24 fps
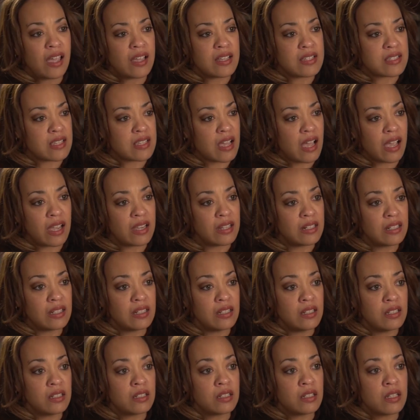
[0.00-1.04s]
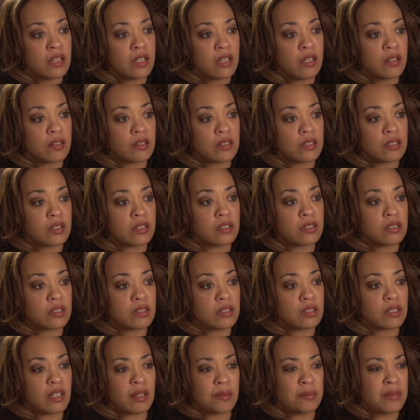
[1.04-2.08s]
anxiety,
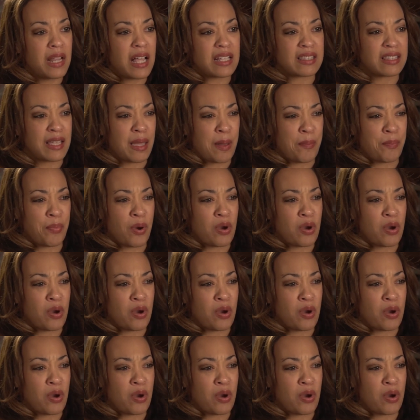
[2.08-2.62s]
I'm not that